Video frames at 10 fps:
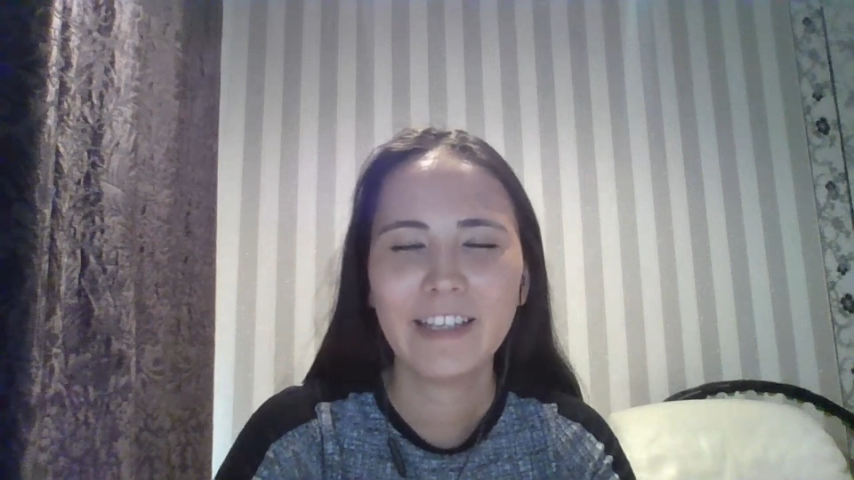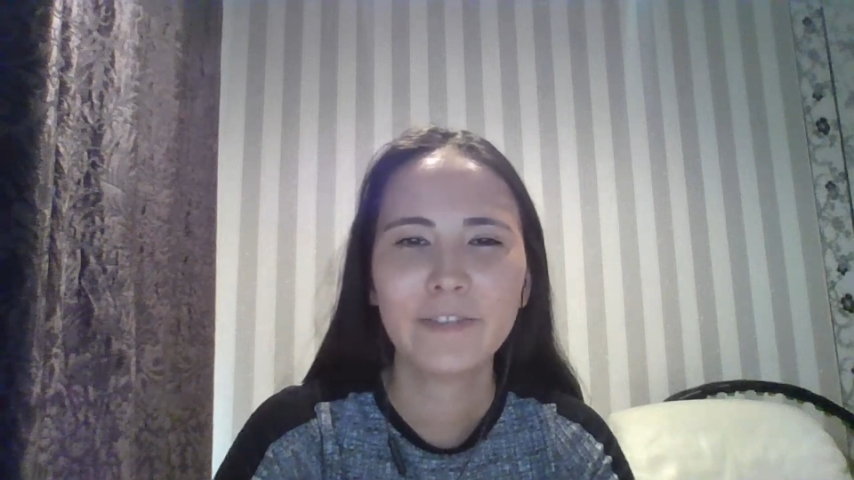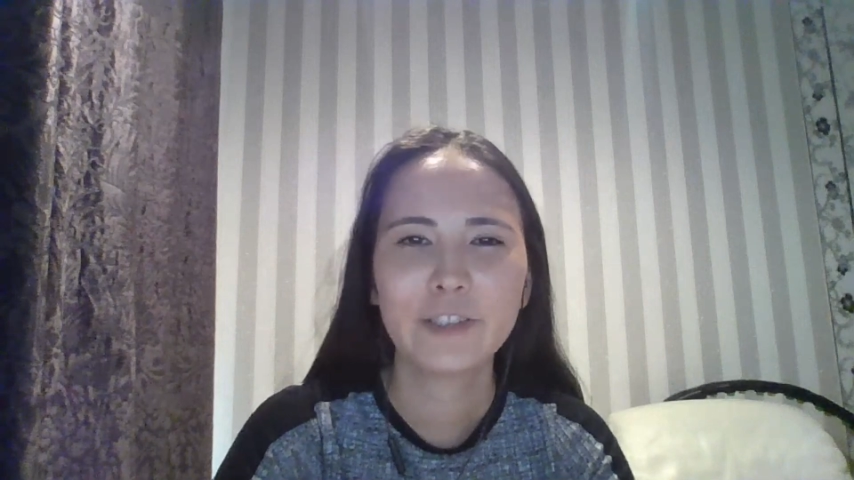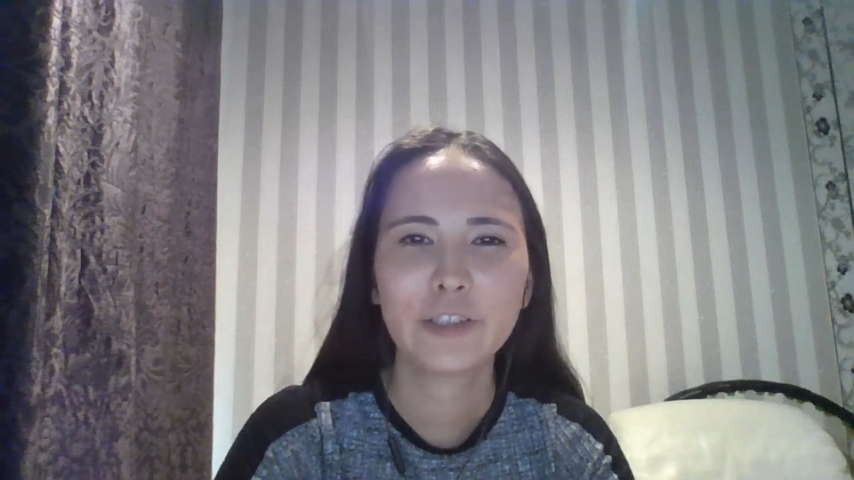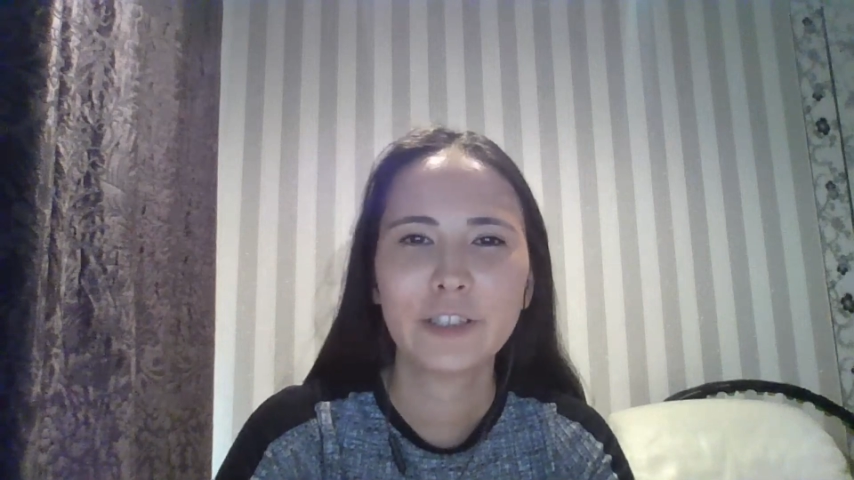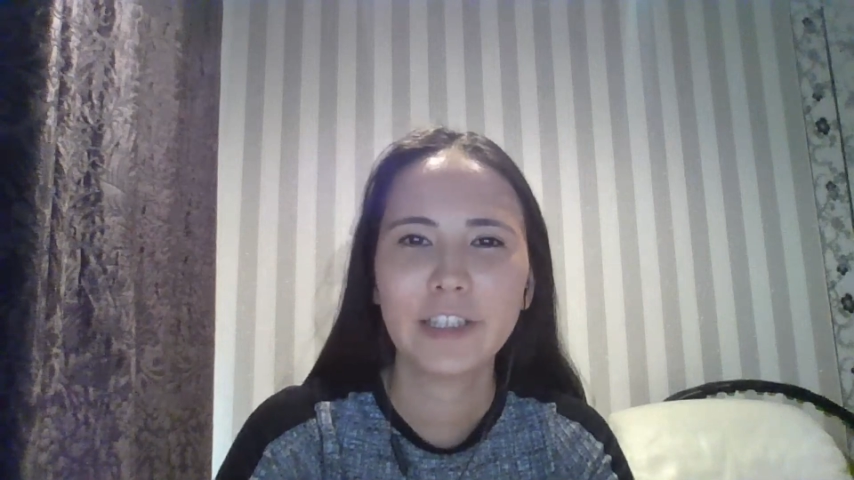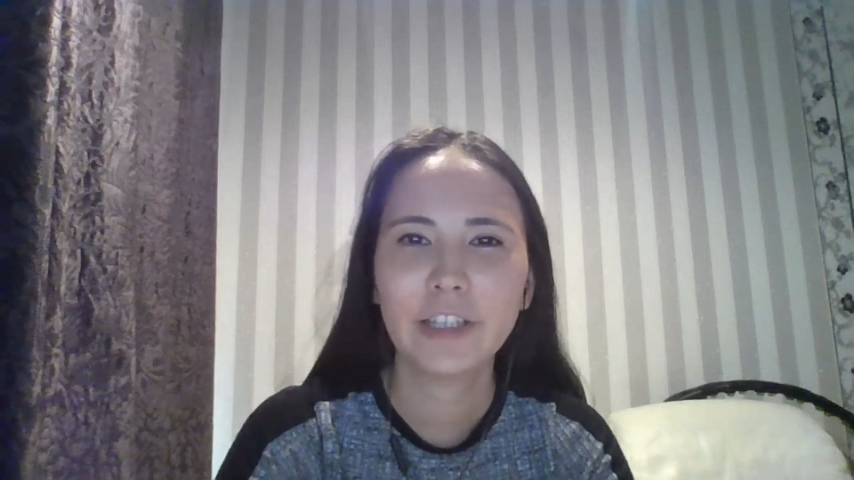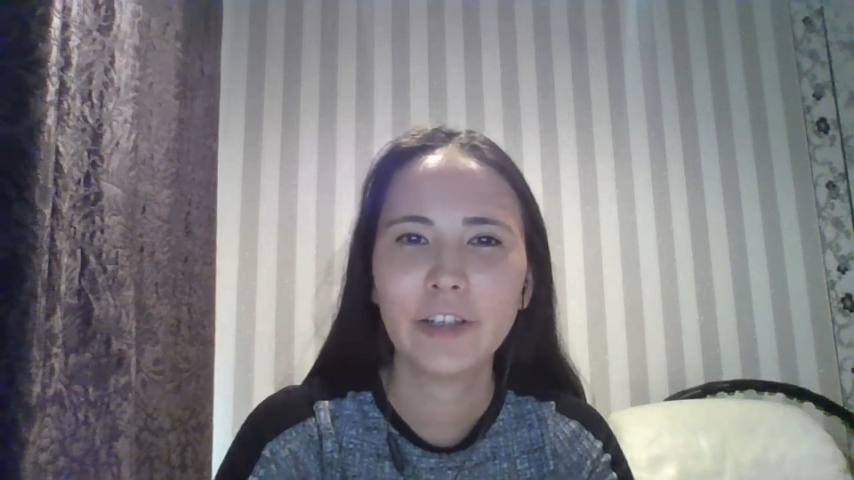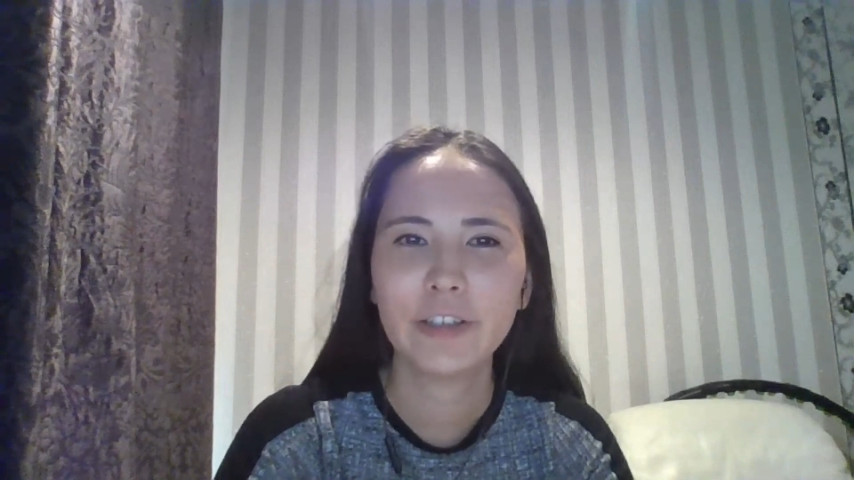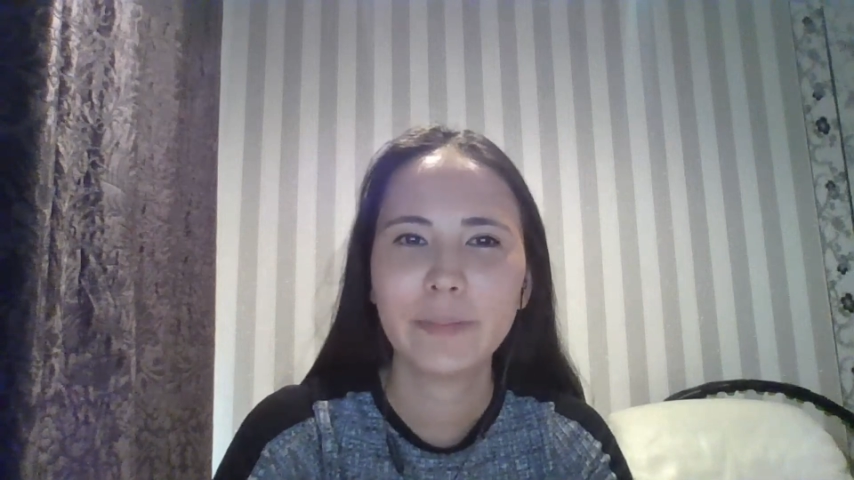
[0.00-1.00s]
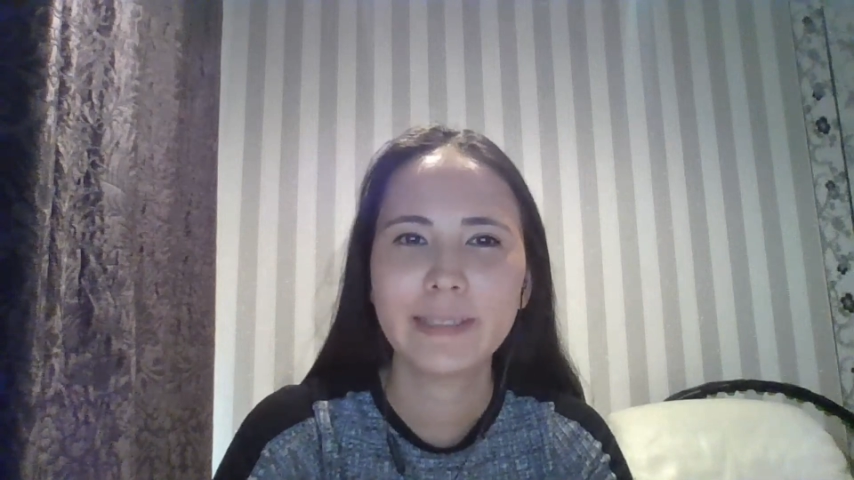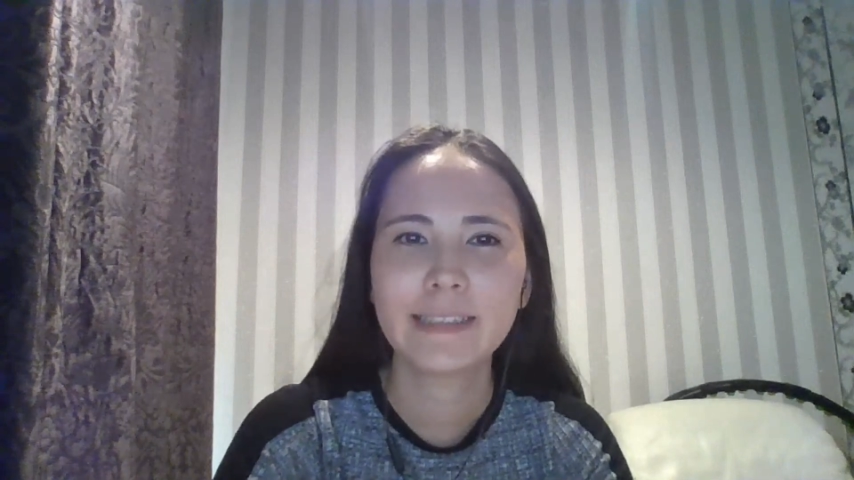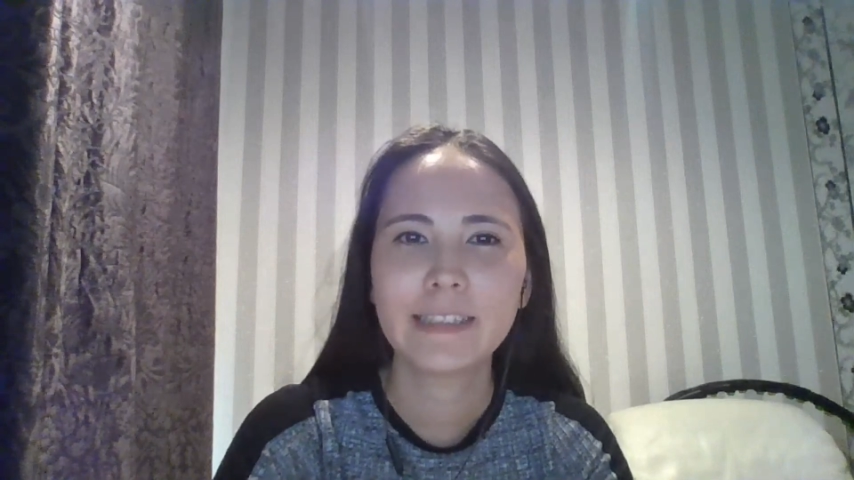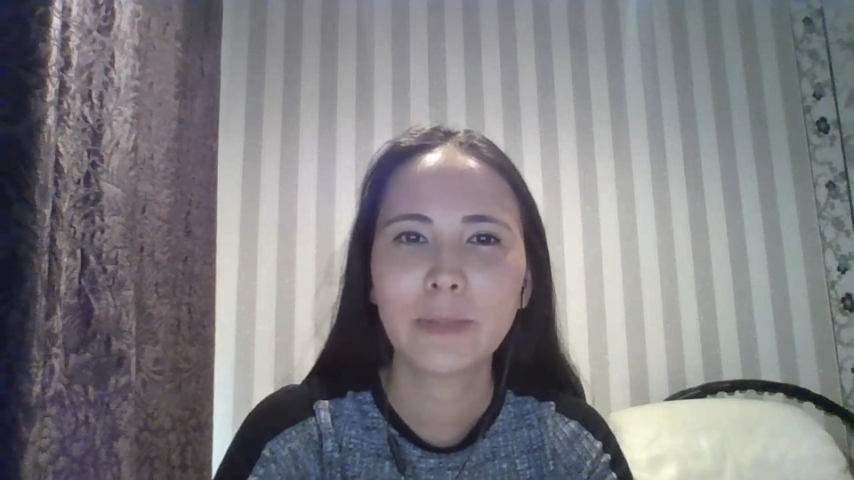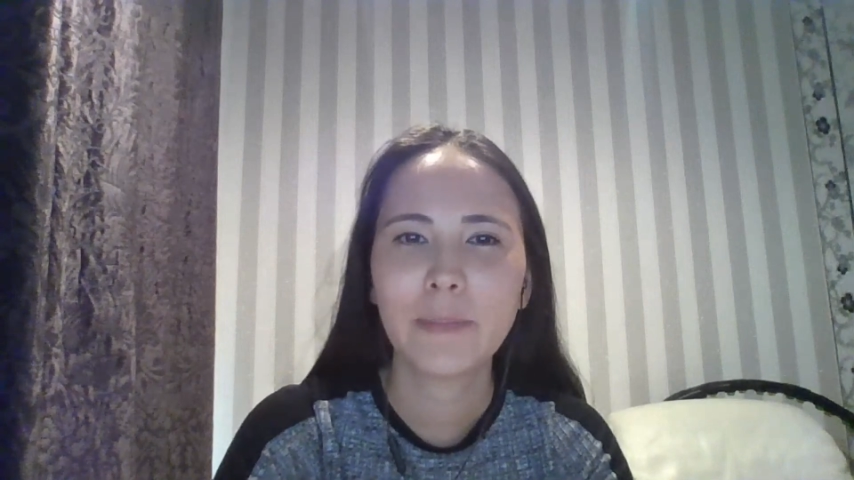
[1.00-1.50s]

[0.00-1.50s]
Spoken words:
thank you for joining O2 Business